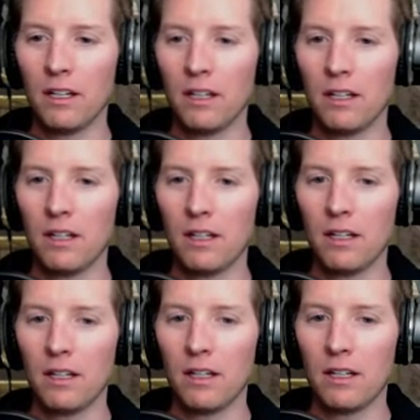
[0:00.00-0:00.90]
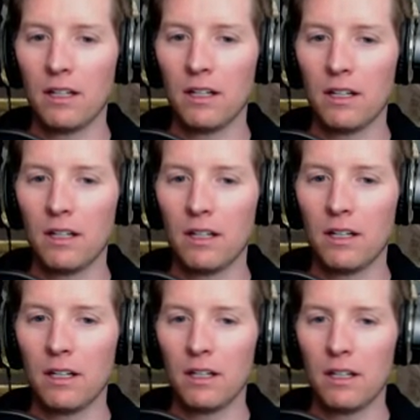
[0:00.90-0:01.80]

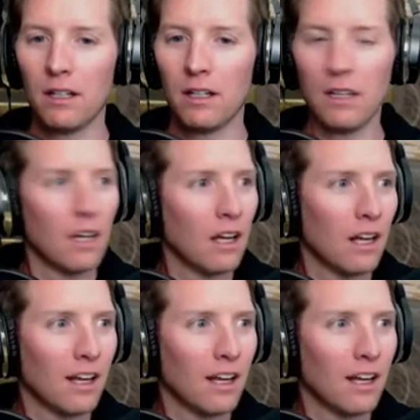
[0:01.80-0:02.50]
(silence)